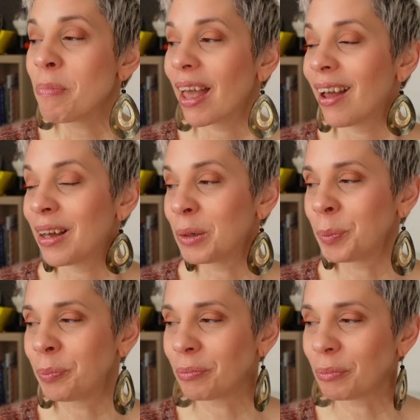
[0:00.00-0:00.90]

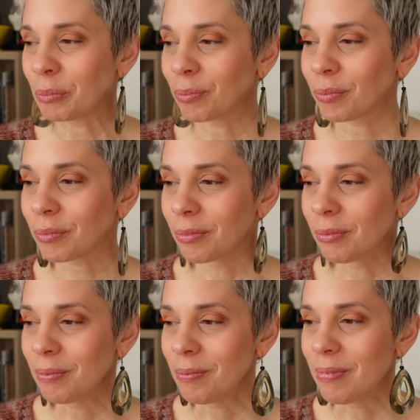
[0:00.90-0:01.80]
And
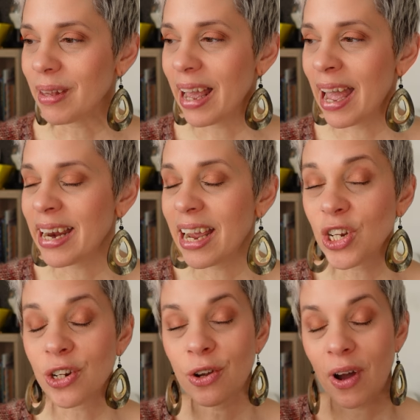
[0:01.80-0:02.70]
I
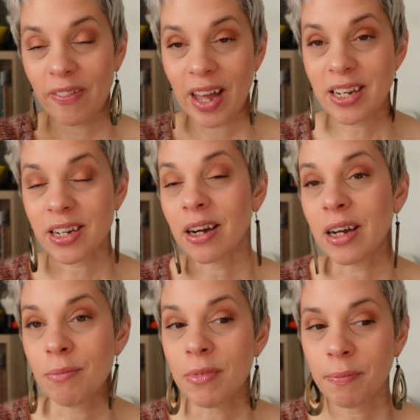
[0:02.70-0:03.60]
don't know, at that
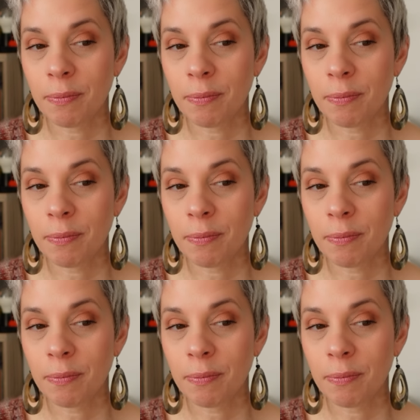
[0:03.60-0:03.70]
time,